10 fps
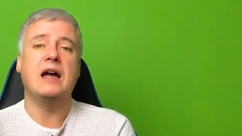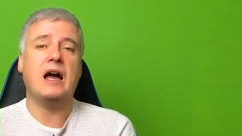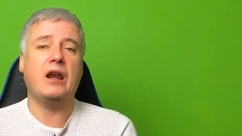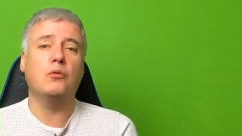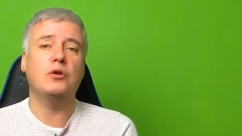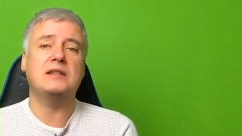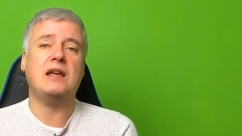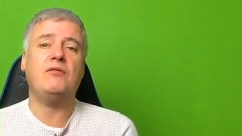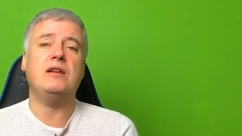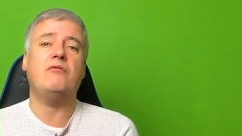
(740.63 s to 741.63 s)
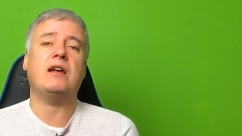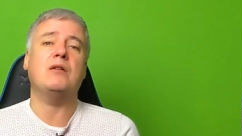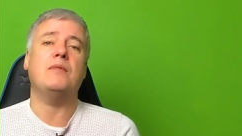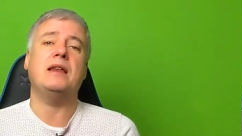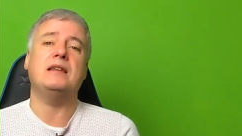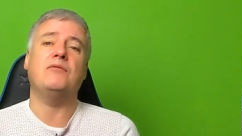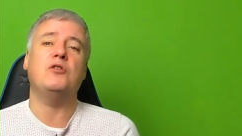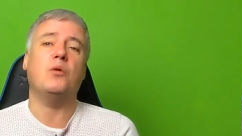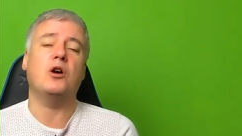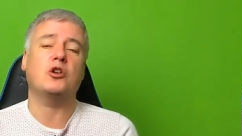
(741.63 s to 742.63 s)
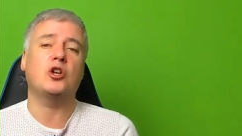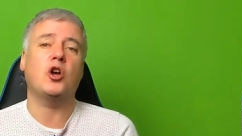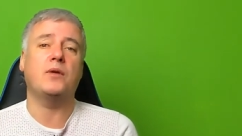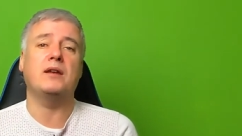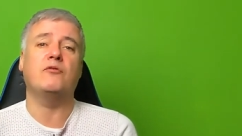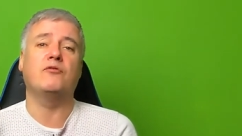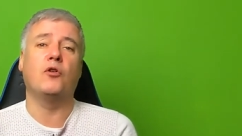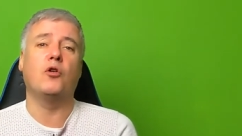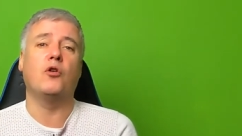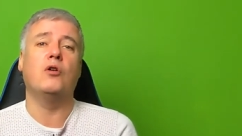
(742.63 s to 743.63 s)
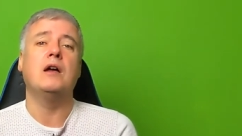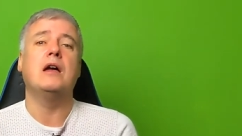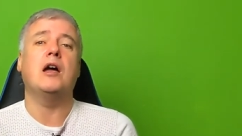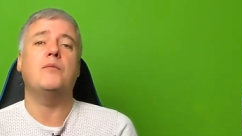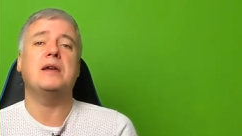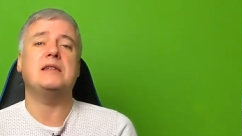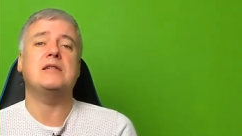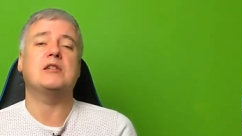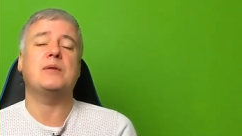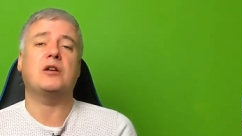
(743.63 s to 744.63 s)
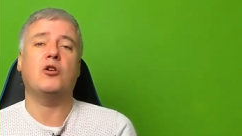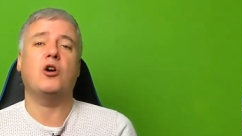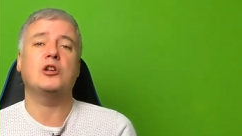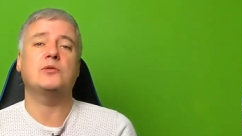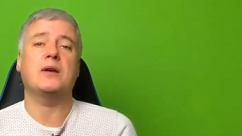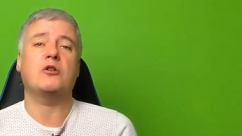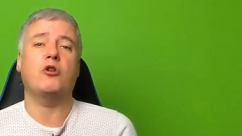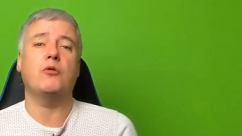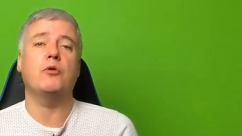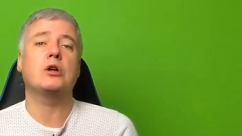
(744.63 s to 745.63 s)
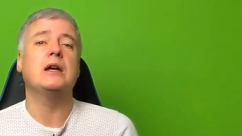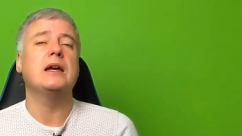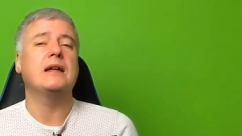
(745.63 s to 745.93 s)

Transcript: And I would definitely recommend, if you are going for a medium spec or high spec Chromebook